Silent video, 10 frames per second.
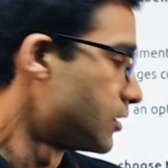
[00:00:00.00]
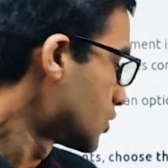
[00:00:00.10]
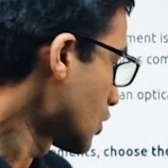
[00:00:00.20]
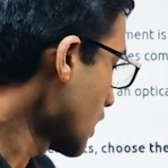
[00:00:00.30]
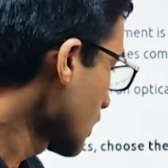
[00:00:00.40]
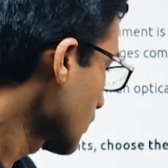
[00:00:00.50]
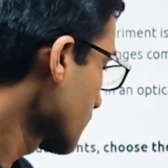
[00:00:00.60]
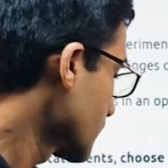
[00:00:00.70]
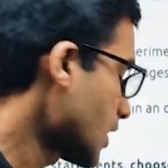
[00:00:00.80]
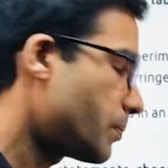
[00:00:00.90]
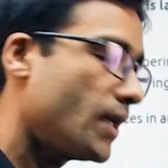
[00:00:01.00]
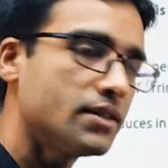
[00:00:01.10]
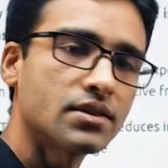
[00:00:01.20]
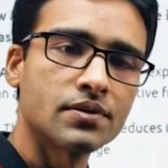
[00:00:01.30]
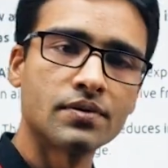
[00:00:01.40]
So that
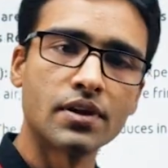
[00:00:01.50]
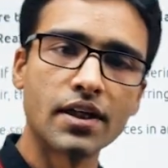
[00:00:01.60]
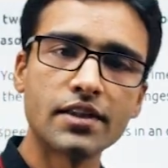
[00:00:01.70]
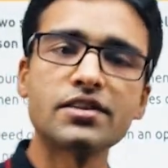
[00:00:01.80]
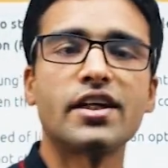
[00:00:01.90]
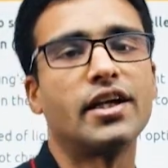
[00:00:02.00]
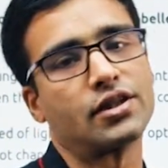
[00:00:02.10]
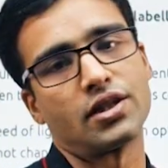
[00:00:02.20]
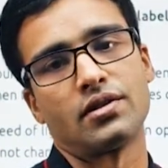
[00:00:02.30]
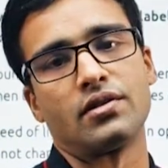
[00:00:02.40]
means it is reduction,